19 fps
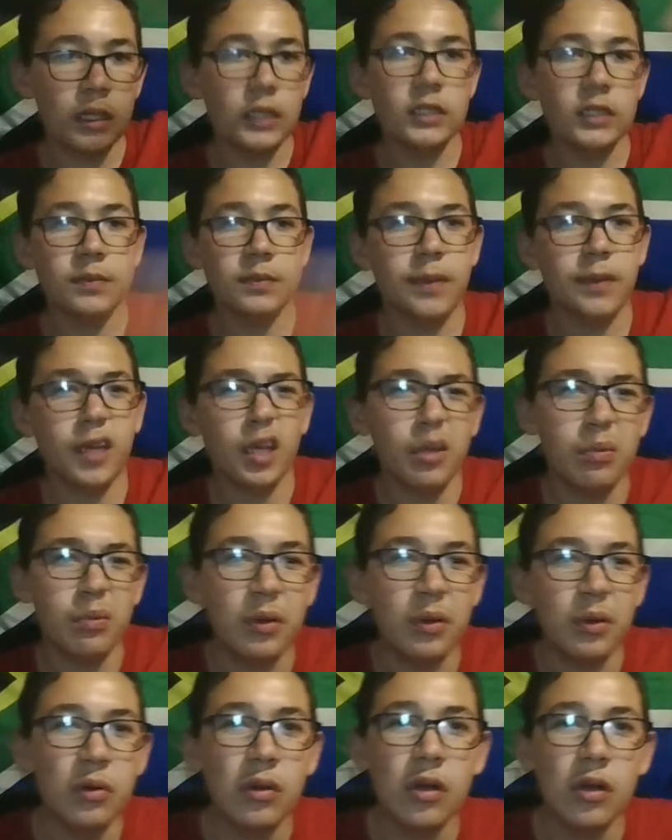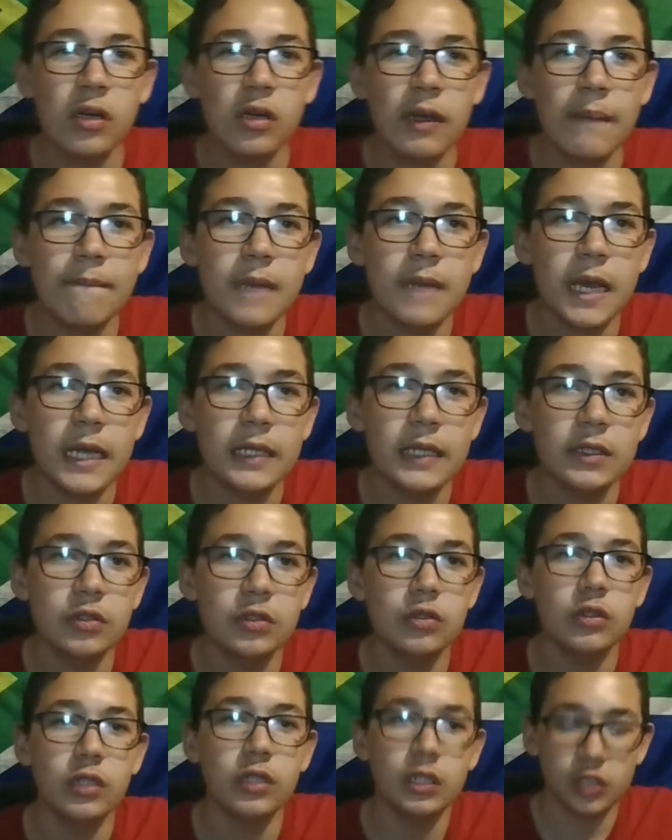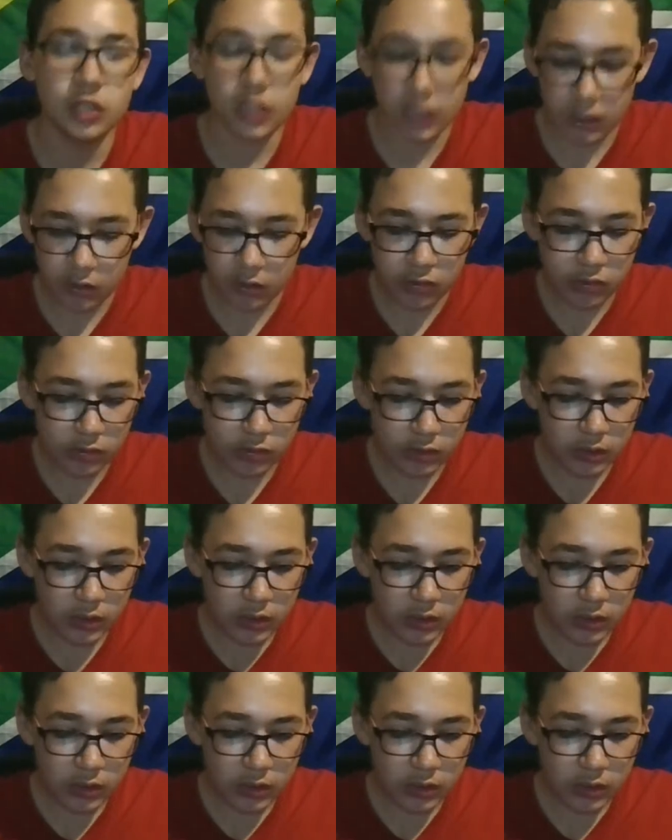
Yes, people, welcome back to the channel.